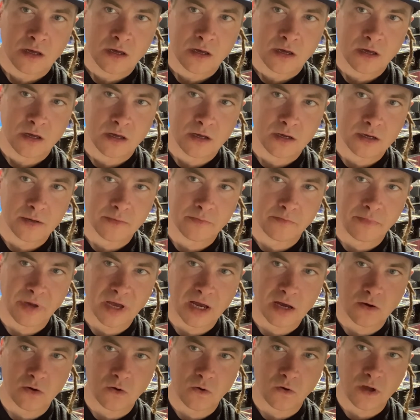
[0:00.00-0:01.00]
Like big
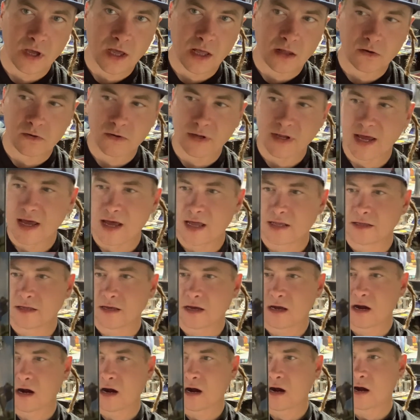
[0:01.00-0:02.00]
old yellow dot
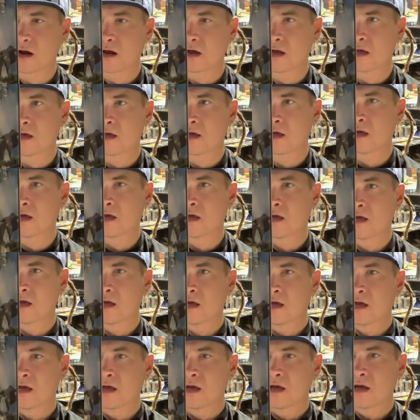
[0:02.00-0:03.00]
there.
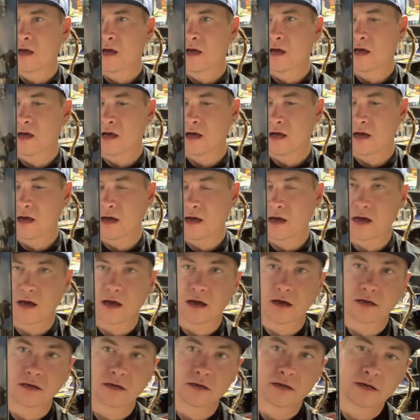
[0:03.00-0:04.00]

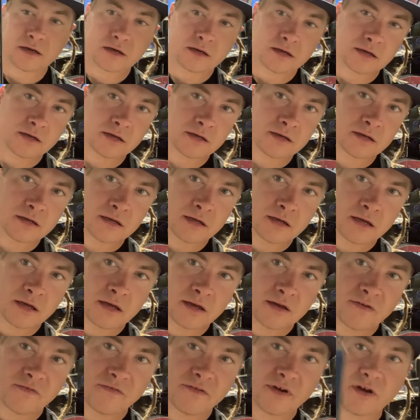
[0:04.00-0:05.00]

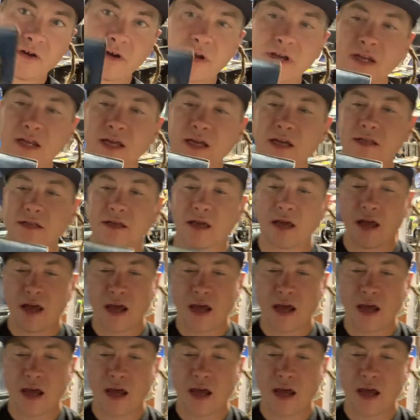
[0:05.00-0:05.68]
Very neat.